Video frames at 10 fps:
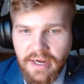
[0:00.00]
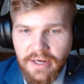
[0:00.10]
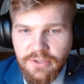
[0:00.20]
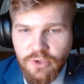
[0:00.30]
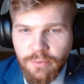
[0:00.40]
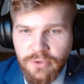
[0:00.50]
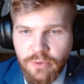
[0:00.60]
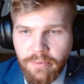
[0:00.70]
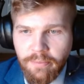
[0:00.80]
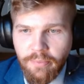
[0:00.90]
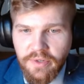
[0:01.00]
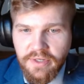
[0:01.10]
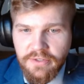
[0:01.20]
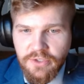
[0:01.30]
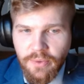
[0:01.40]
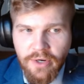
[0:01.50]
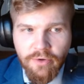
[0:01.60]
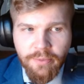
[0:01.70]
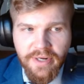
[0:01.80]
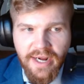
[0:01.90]
uh, super, super important. So here
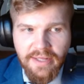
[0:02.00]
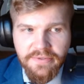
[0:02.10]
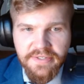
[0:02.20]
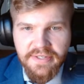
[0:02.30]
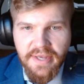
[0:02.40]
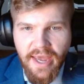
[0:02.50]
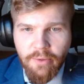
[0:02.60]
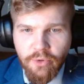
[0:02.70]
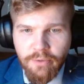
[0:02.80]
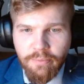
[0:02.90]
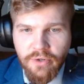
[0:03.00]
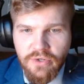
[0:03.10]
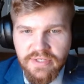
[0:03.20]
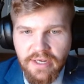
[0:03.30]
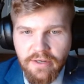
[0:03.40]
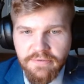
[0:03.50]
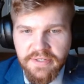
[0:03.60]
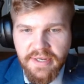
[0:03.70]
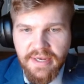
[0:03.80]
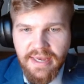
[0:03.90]
we're going to put IELTS, and we're going to put
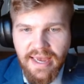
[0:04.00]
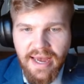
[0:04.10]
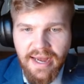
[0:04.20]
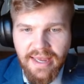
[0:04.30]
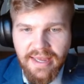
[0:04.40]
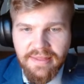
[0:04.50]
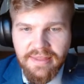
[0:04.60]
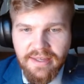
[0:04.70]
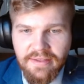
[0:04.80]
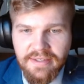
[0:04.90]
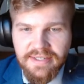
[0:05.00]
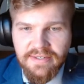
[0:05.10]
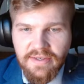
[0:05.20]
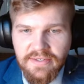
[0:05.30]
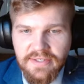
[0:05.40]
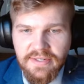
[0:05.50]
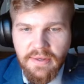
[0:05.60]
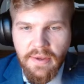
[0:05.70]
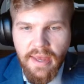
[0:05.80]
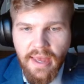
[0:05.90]
ourselves uh, in the, the 6
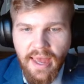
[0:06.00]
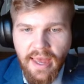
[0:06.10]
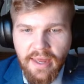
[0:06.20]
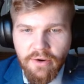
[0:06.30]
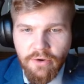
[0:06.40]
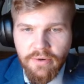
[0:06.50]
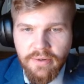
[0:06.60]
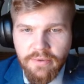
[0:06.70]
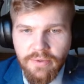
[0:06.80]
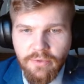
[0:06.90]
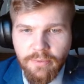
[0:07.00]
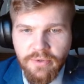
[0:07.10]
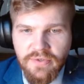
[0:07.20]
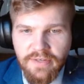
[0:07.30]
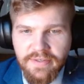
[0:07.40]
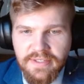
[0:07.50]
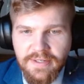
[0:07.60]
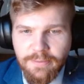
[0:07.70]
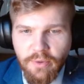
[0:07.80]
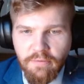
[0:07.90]
and or you know what we're going to put ourselves
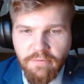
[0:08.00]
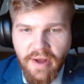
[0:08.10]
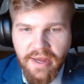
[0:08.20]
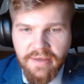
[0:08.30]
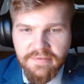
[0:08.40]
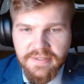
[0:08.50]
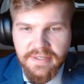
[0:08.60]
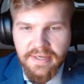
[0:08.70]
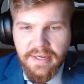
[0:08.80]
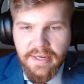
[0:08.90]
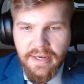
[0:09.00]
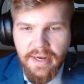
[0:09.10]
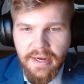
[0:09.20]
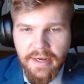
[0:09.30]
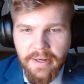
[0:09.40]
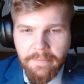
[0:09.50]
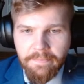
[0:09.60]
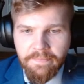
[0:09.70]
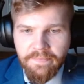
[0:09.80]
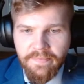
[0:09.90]
at 6.5s um,
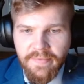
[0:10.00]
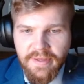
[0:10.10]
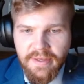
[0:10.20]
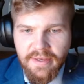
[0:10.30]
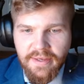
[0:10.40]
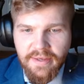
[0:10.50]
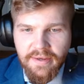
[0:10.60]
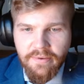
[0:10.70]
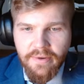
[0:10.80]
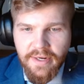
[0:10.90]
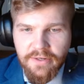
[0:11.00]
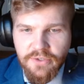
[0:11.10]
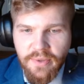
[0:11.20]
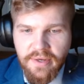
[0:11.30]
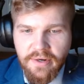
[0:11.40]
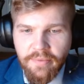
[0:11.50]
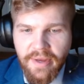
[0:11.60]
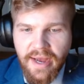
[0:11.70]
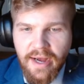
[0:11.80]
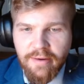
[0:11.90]
all right so here
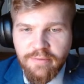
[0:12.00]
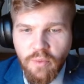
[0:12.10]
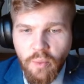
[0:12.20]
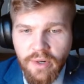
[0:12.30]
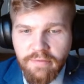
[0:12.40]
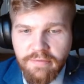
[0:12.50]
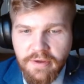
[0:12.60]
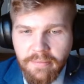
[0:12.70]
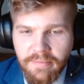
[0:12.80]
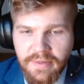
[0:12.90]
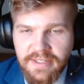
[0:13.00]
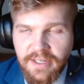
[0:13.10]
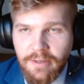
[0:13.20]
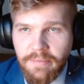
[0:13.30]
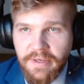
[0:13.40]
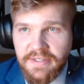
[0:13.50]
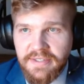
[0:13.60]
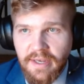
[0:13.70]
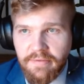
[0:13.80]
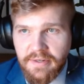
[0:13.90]
we have one of them is going to be a
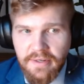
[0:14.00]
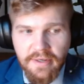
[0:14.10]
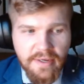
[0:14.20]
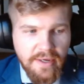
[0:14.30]
7